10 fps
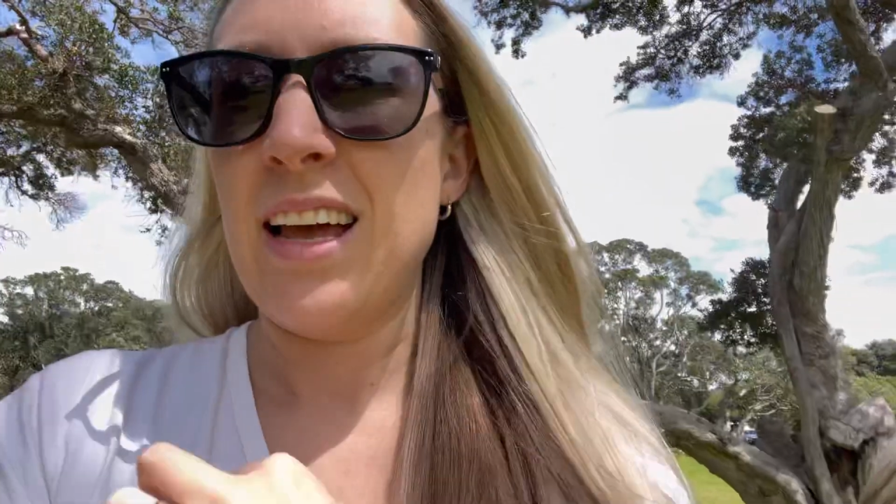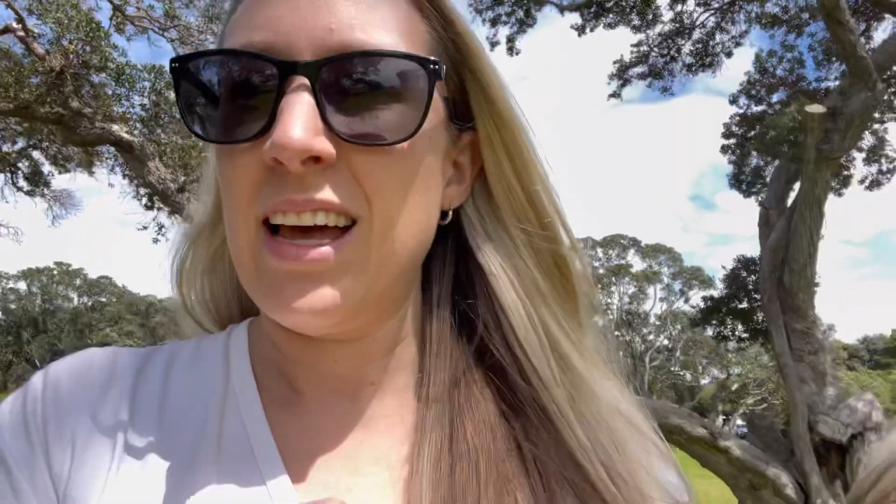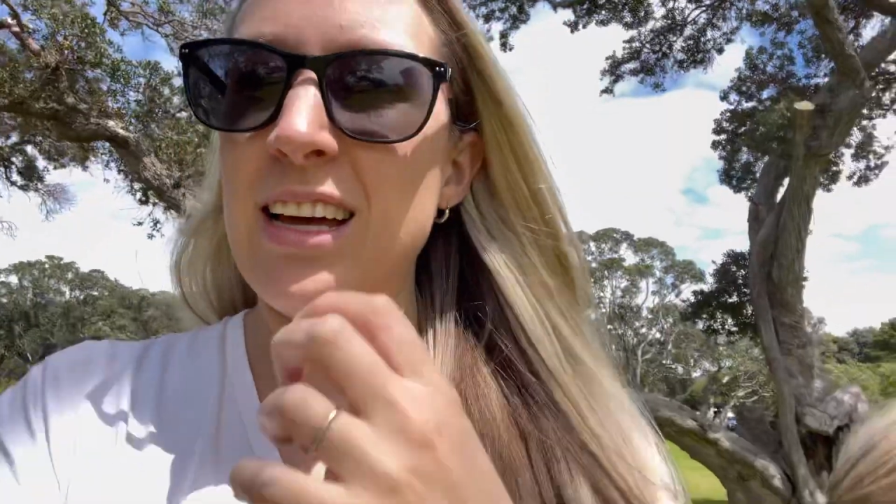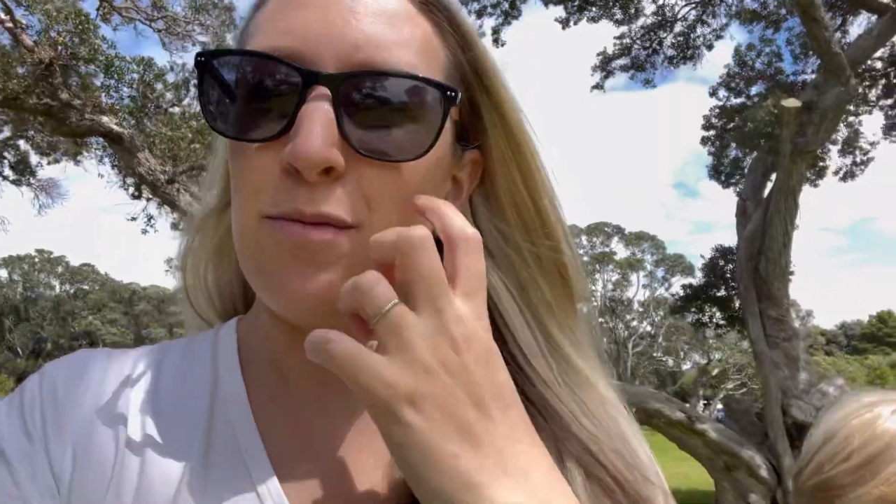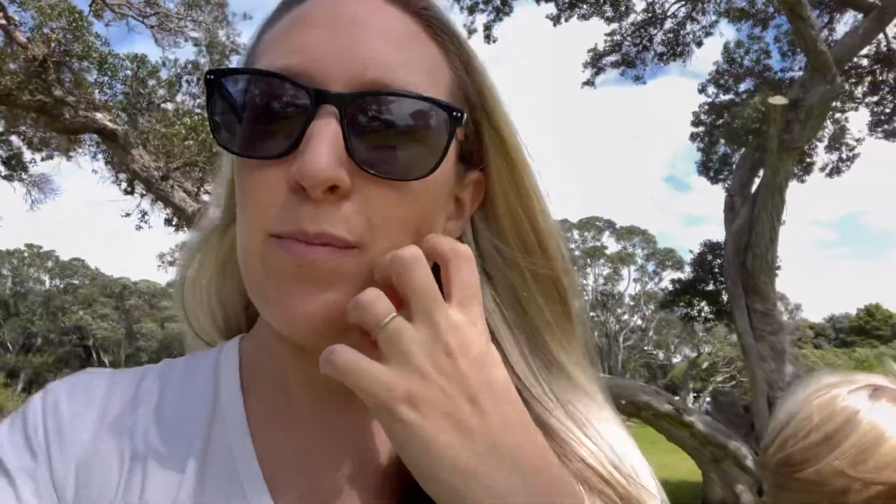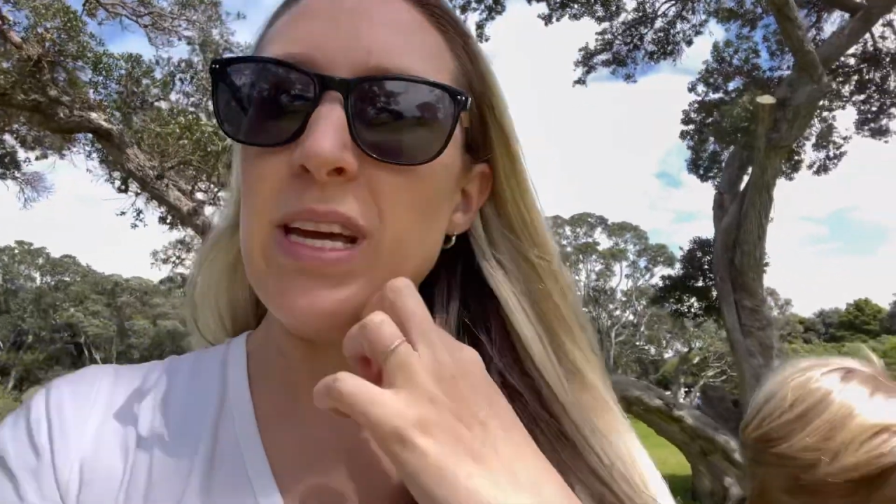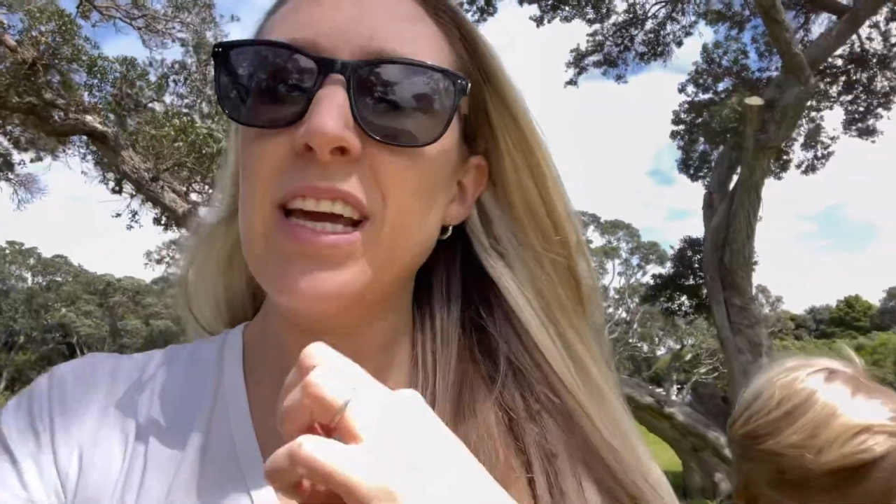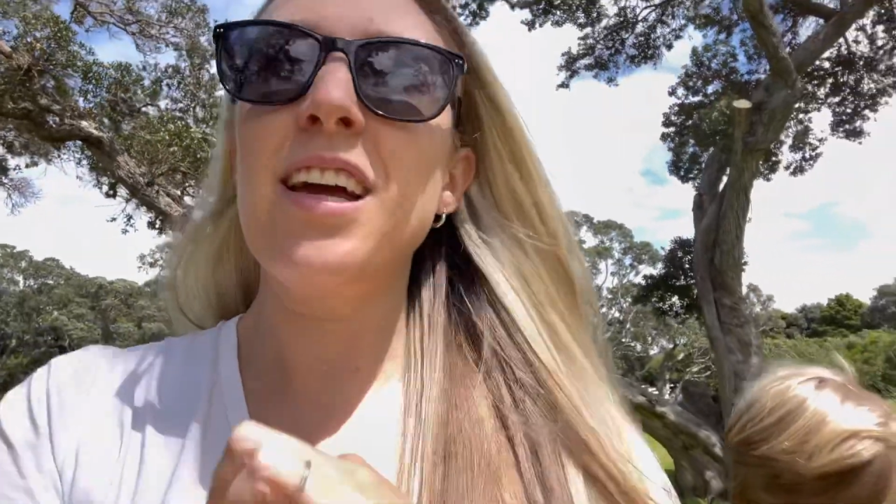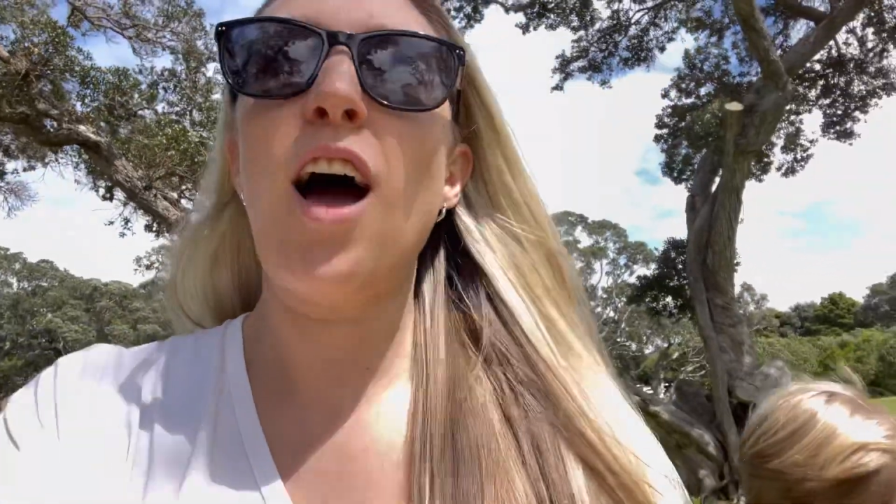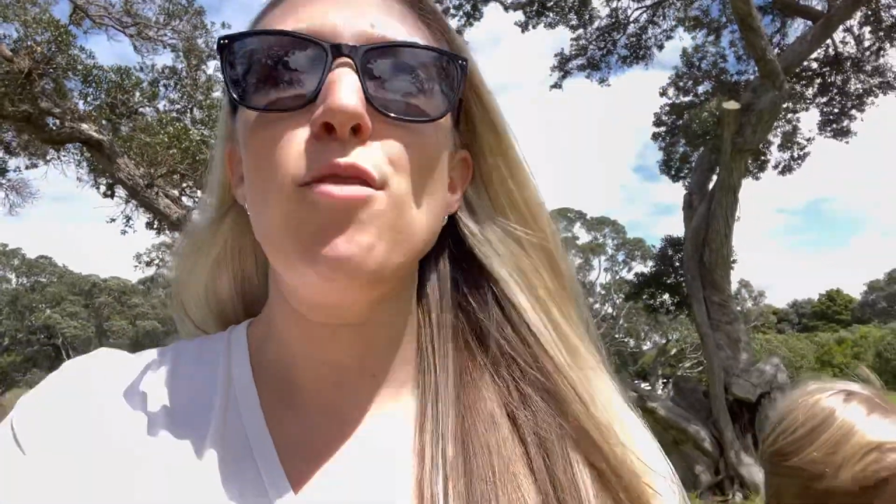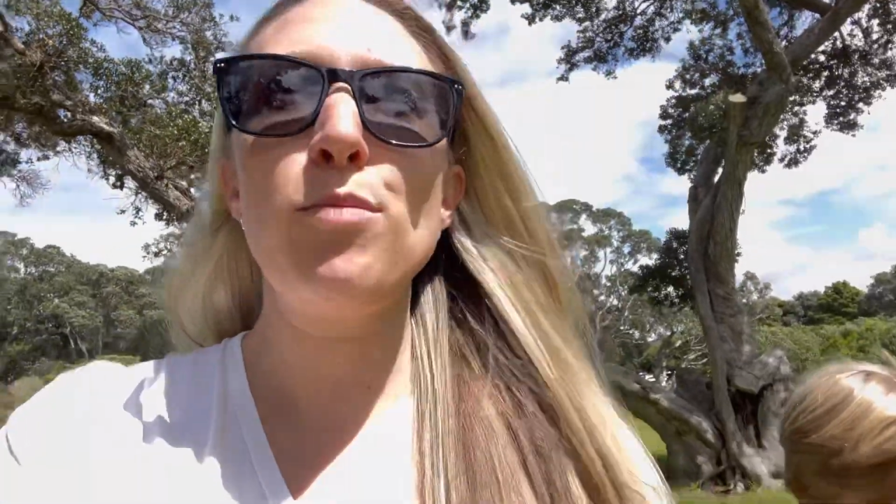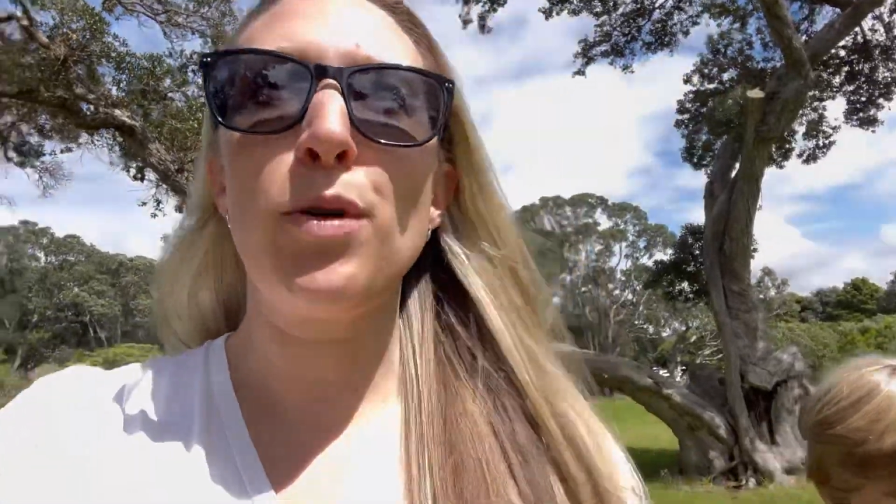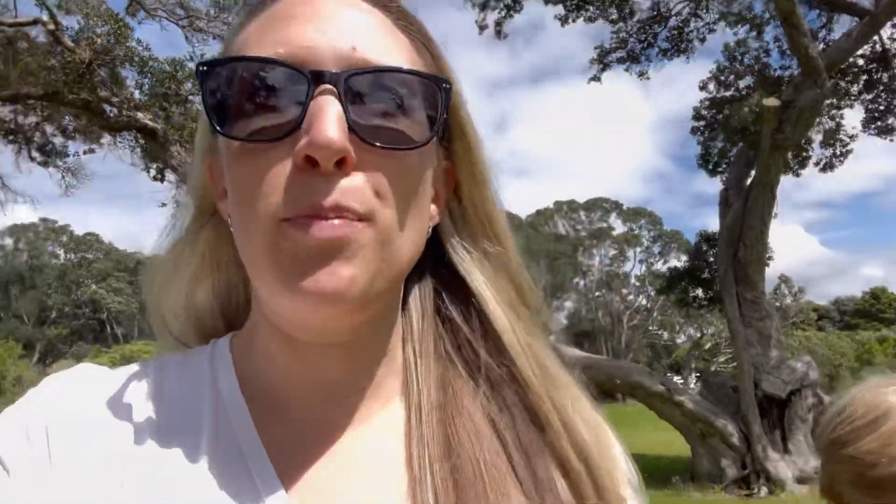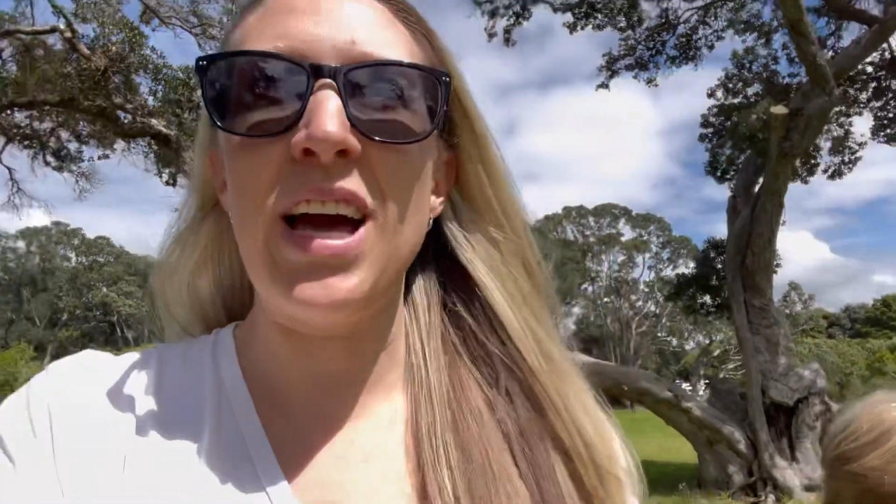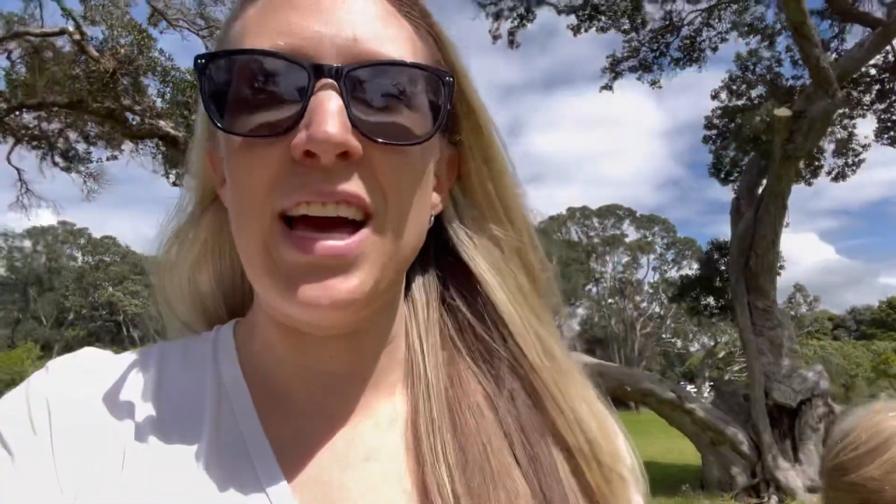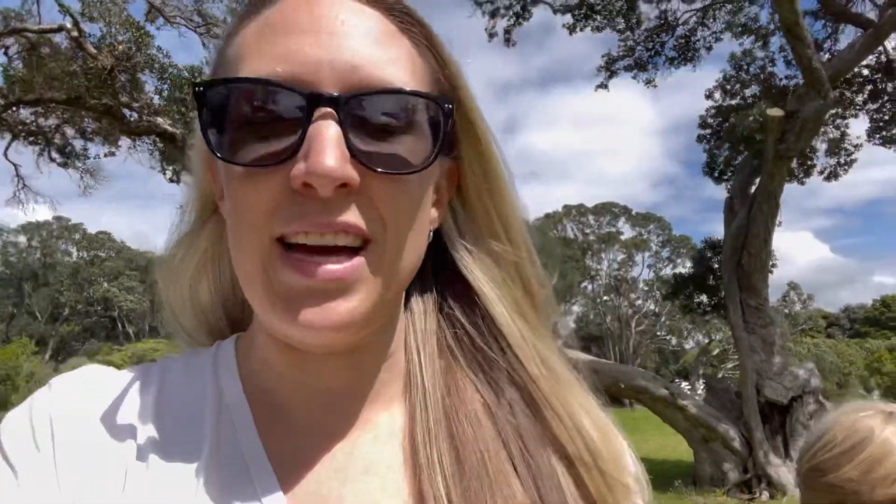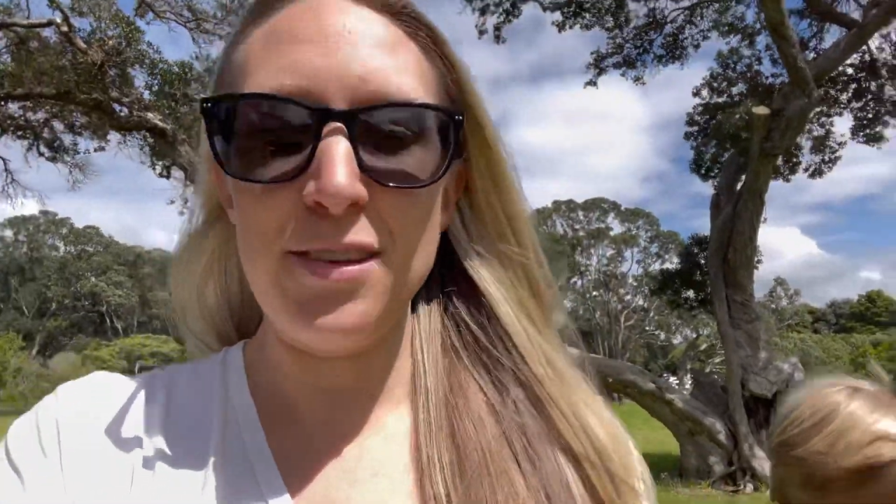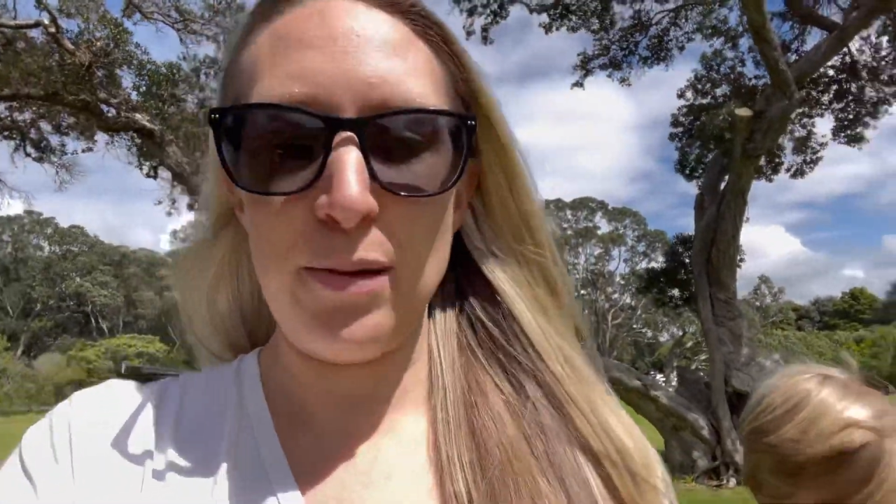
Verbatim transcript: and being unprepared,